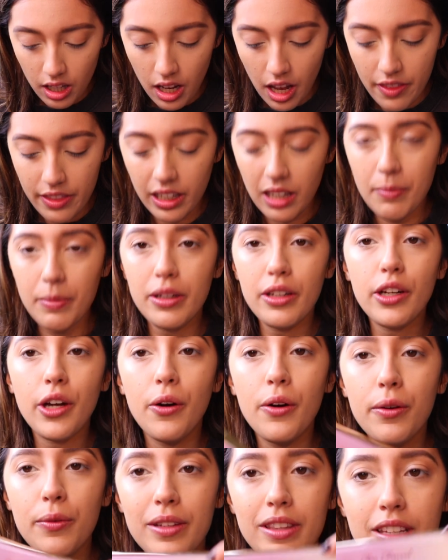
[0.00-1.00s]
I think I'm gonna
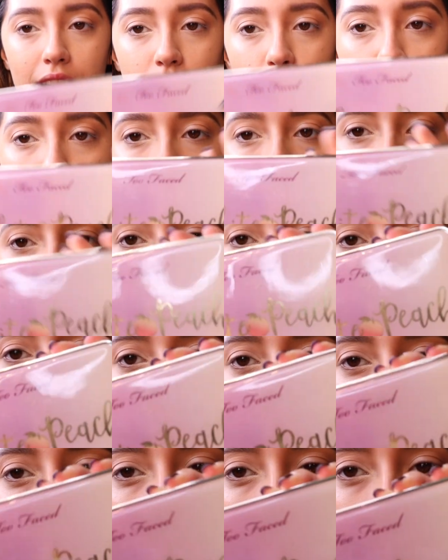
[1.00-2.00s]
go in with this White
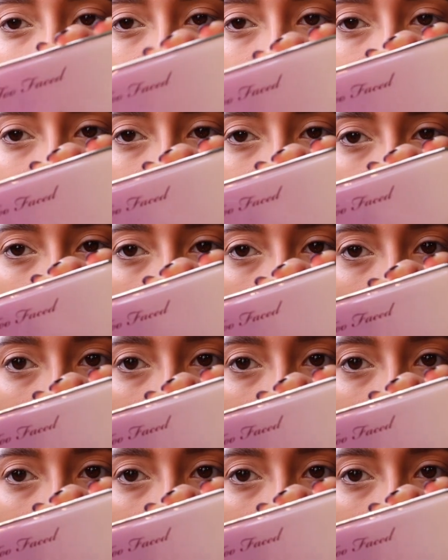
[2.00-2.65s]
Peach palette.